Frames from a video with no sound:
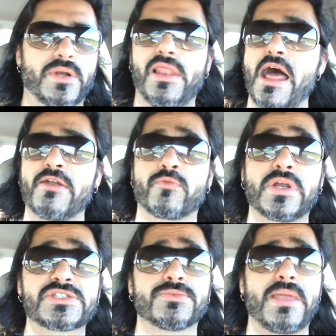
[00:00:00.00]
There were a lot of
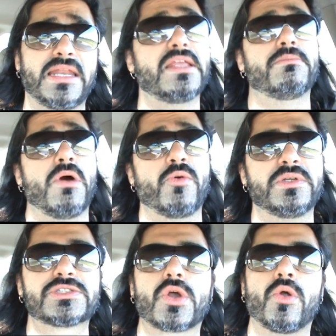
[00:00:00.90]
WrestleMania moments,